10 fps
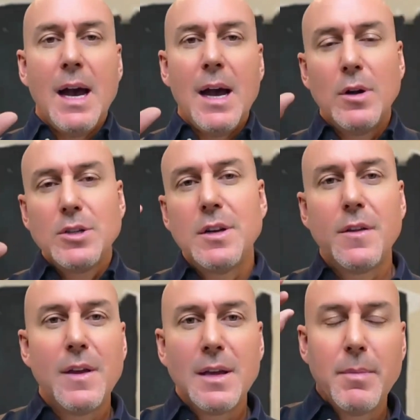I want you
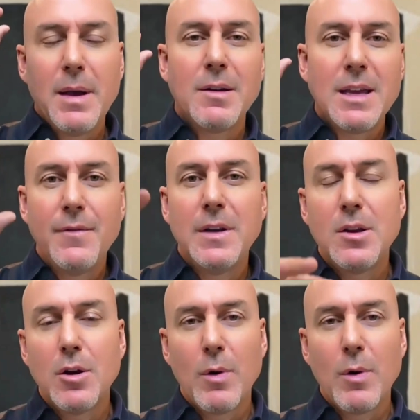to think about, even
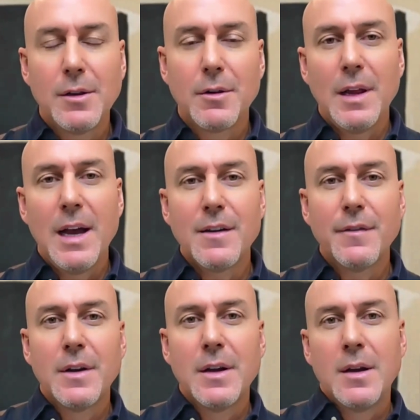in your regular
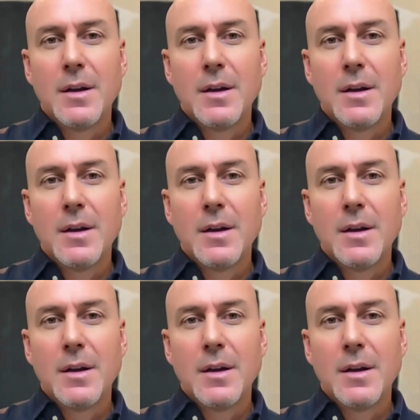life,